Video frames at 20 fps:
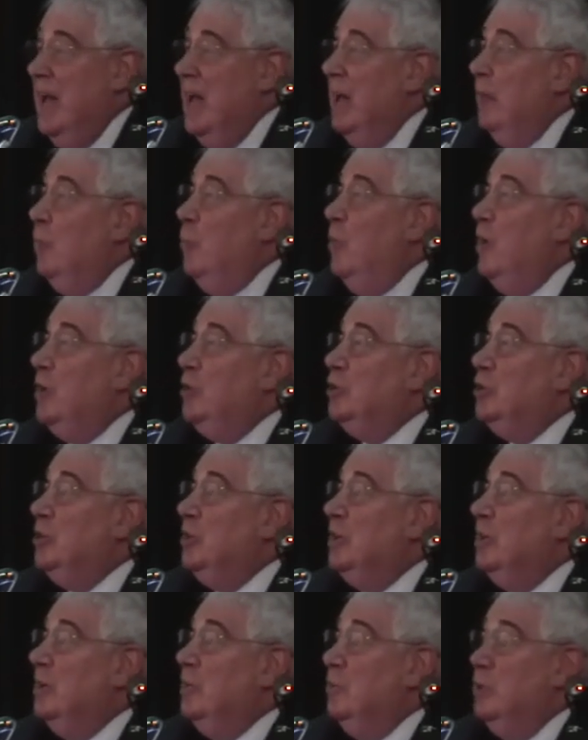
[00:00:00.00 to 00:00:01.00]
in which
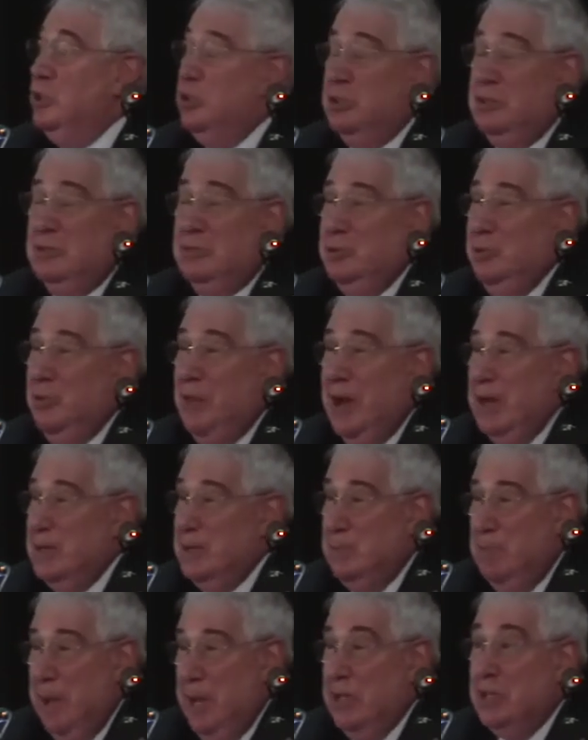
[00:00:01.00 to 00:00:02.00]
is
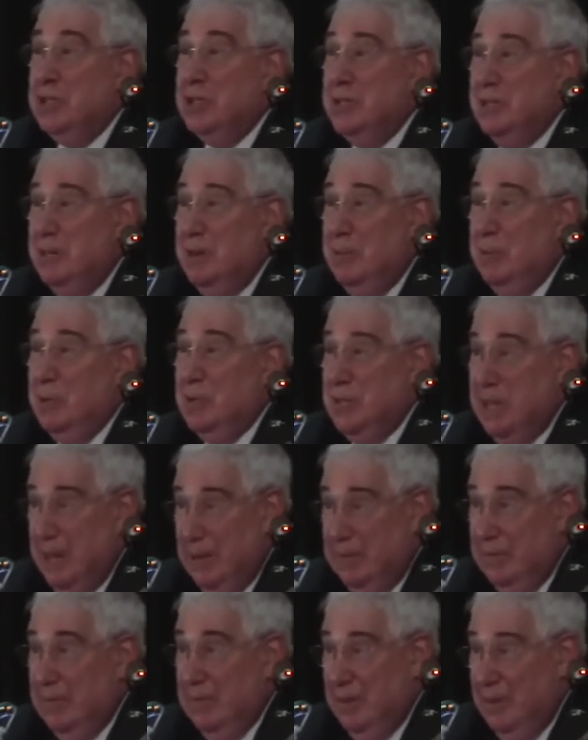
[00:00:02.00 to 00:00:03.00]
2,000 pages and was
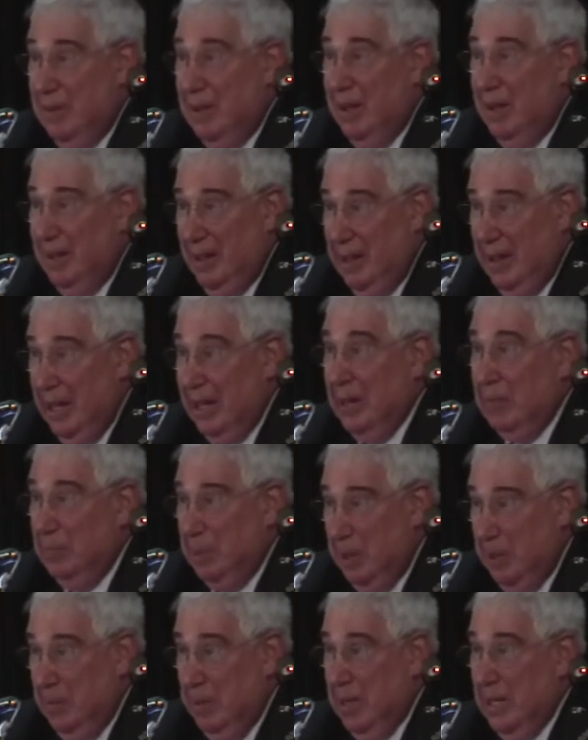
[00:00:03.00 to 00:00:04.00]
left
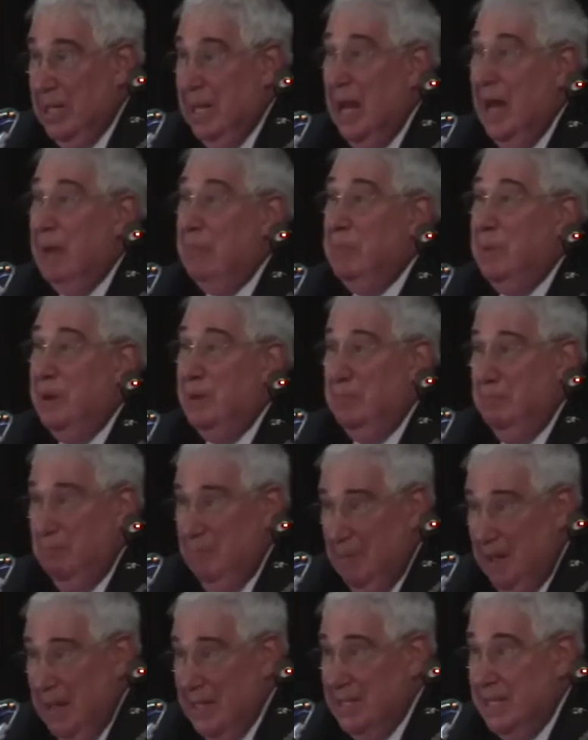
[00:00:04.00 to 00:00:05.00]
incomplete when he died, but
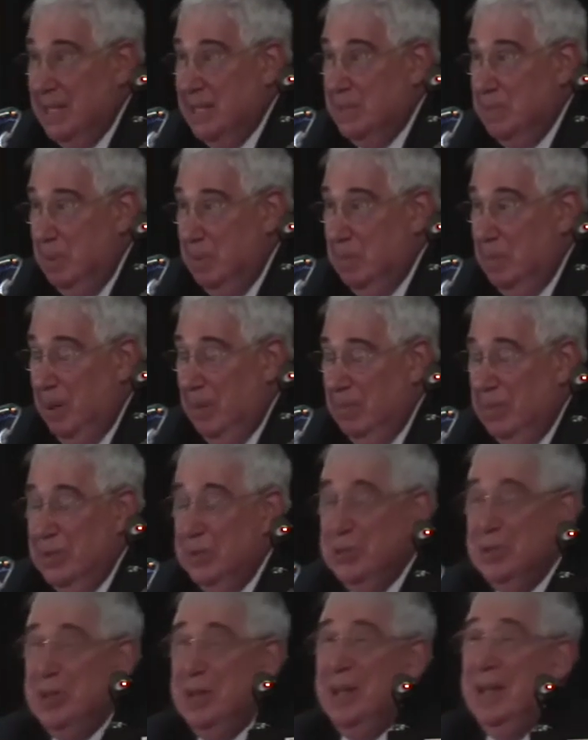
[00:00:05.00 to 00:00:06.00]
has since been published.